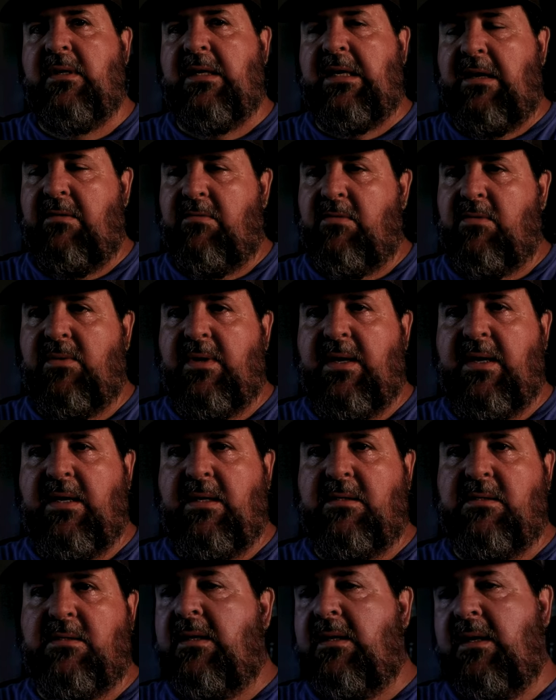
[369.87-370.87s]
give a
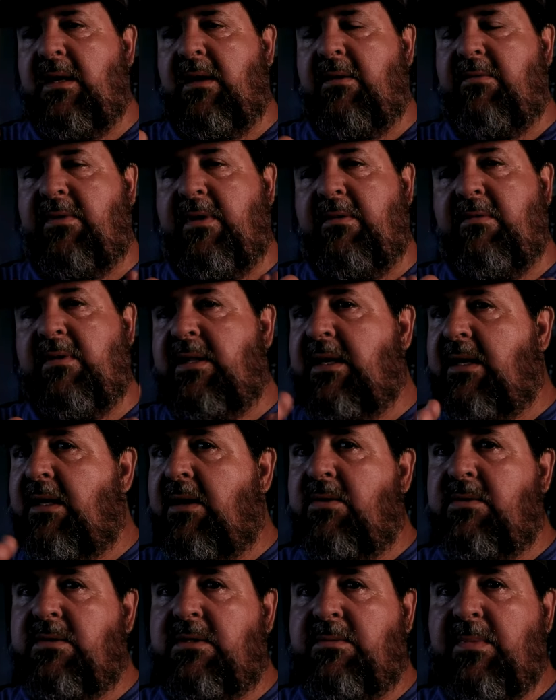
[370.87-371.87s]
range if everything
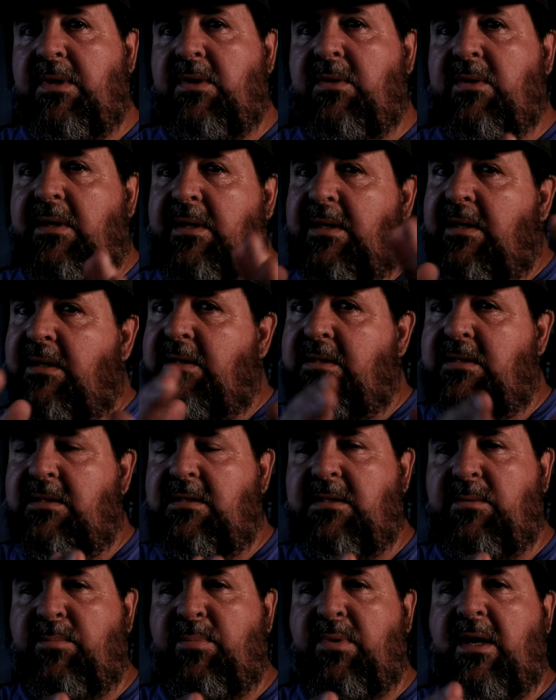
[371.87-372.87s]
goes smoothly this
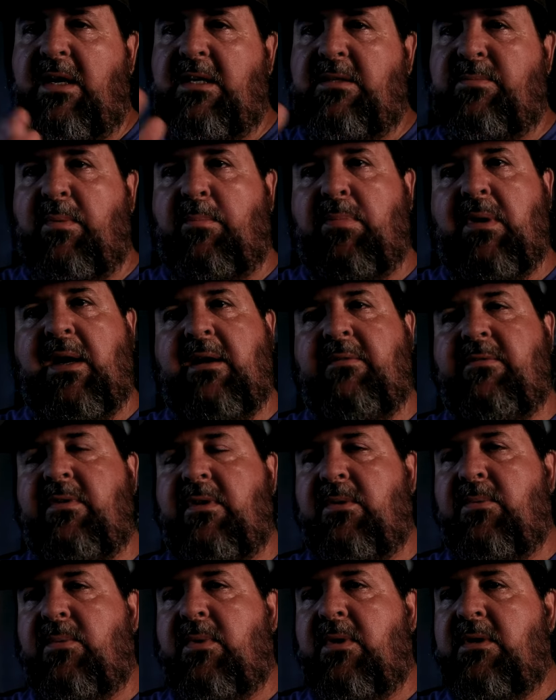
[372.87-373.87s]
is your price but plan for
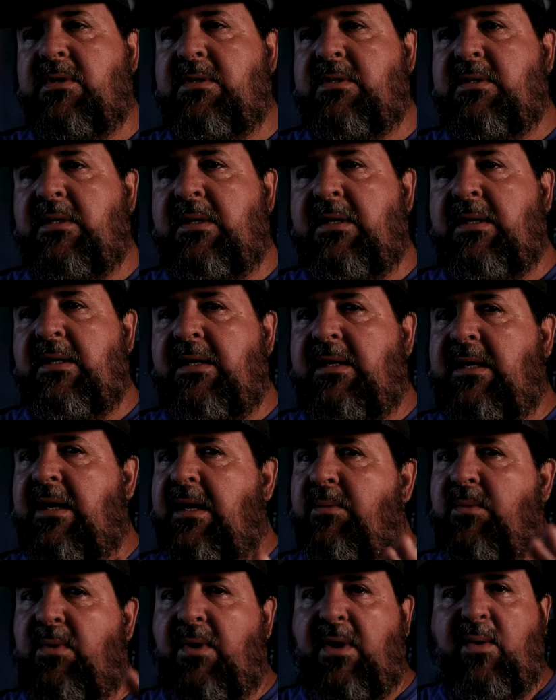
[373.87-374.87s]
the worst
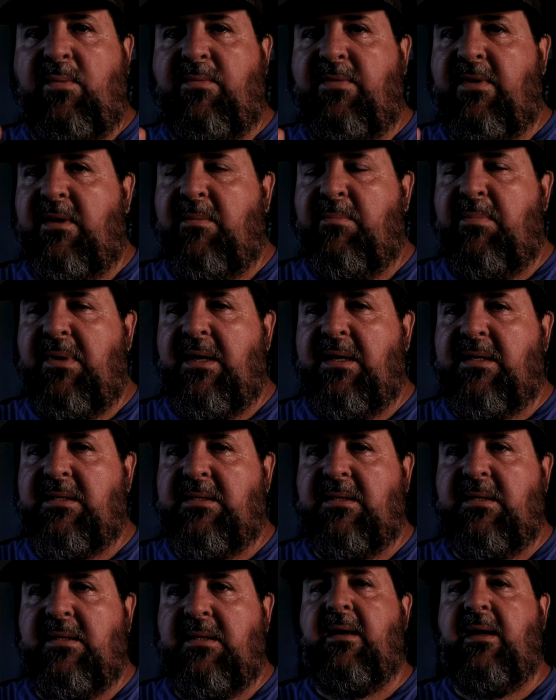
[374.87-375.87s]
and we'll hope for the
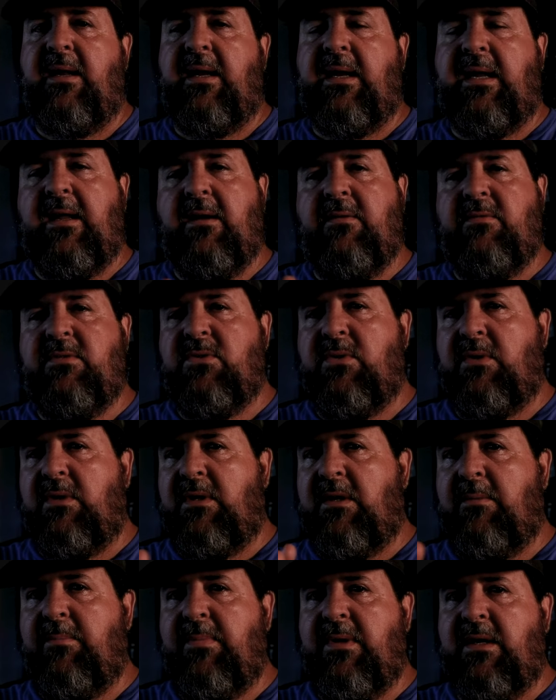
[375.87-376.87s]
best and it gives you a
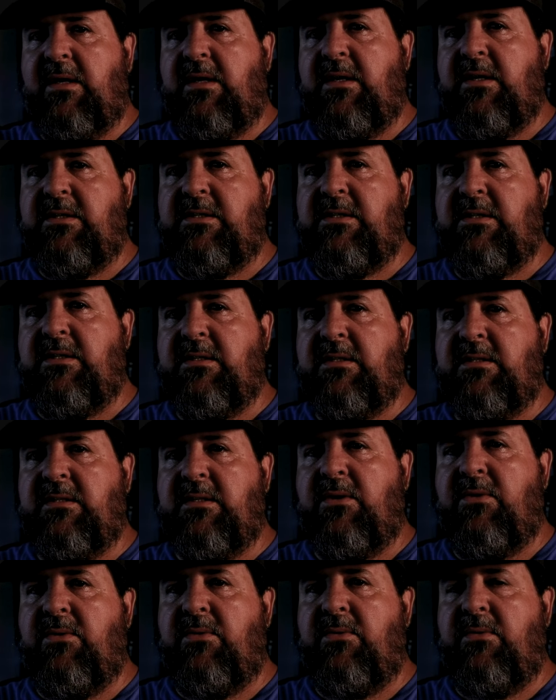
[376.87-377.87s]
little bit of cushion
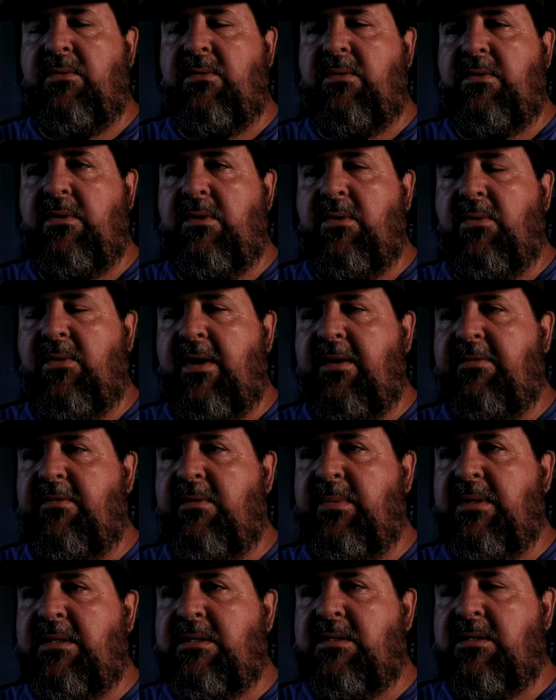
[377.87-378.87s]
so you don't have
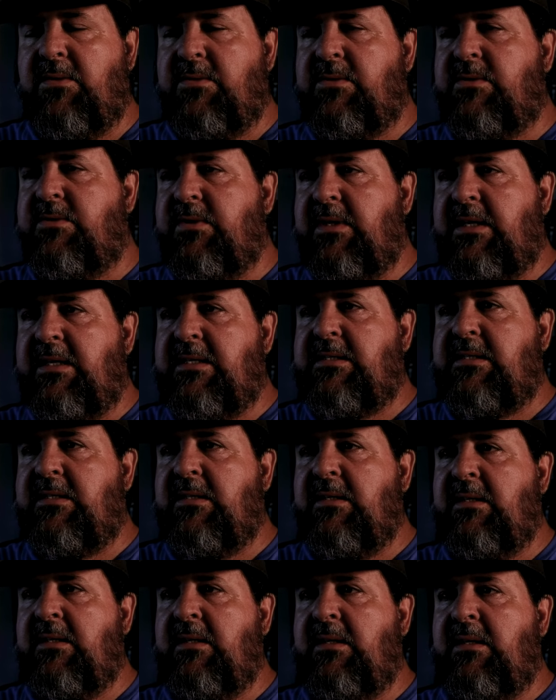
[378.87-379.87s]
to be so stressed
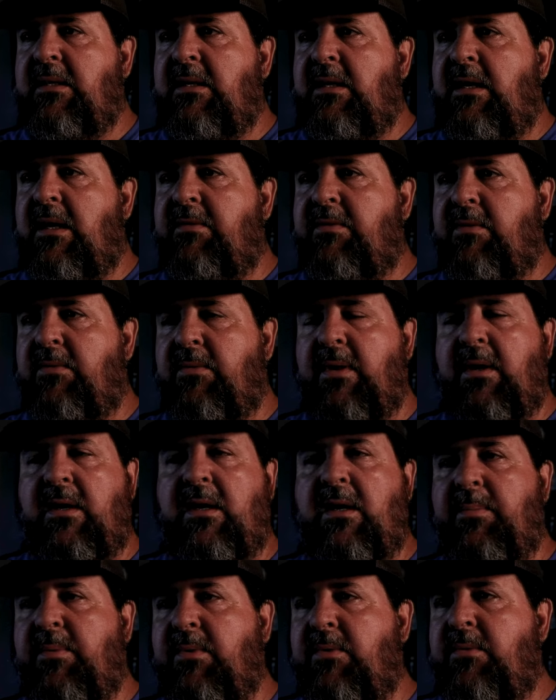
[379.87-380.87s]
if you're
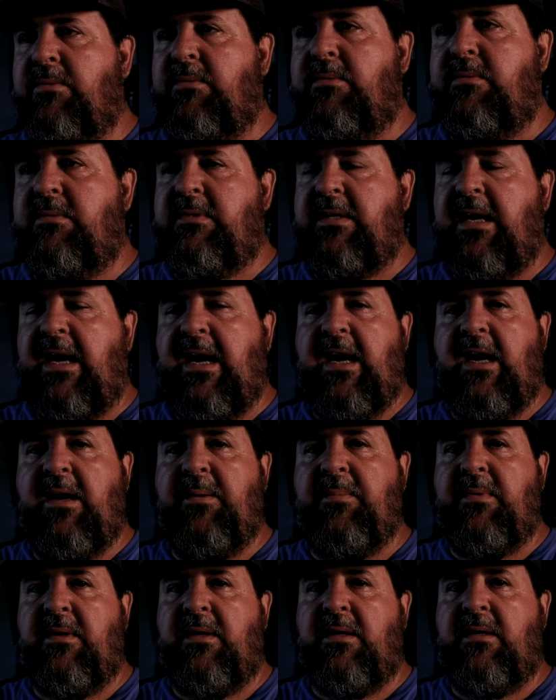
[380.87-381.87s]
running up on
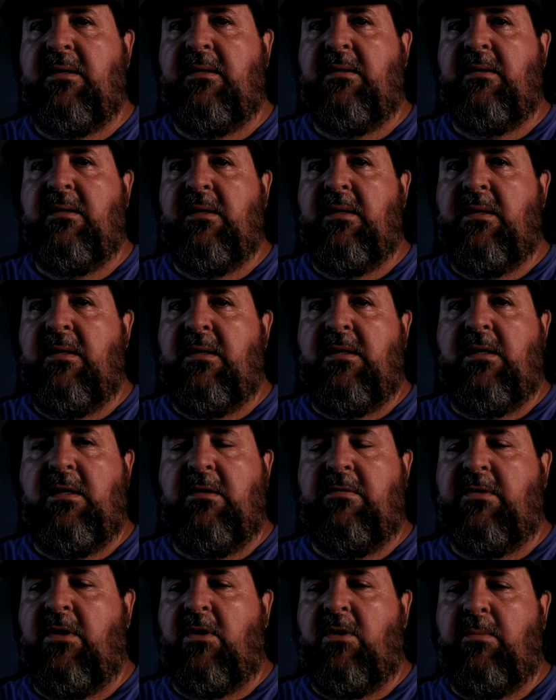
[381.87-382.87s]
time and
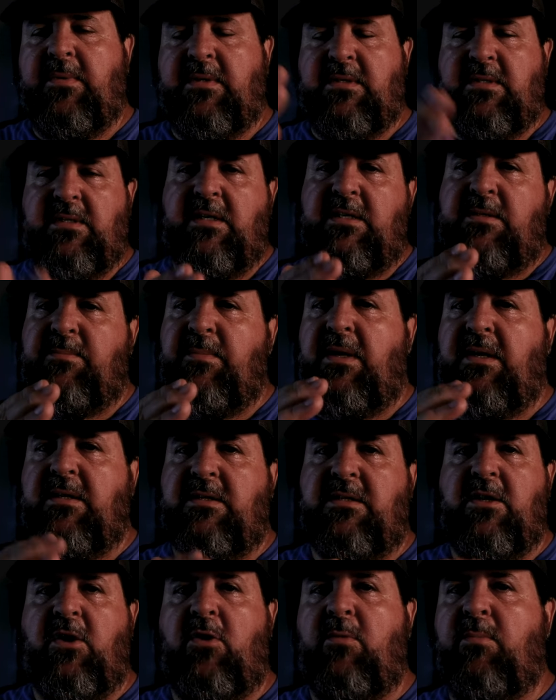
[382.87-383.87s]
you've told them it's this
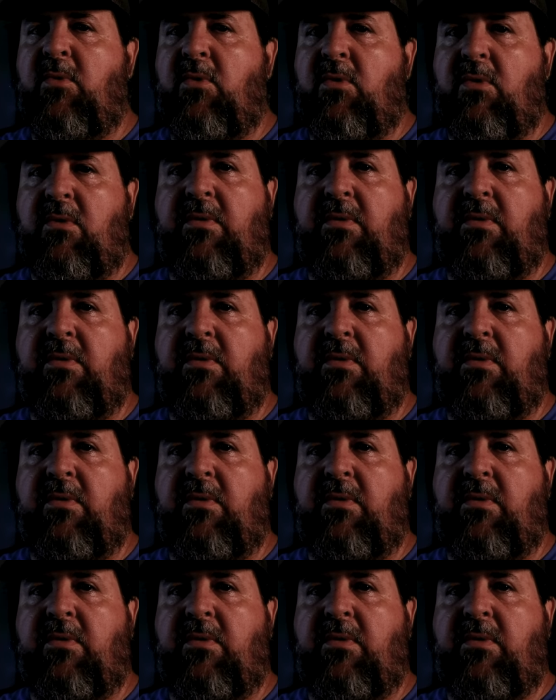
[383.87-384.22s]
much no more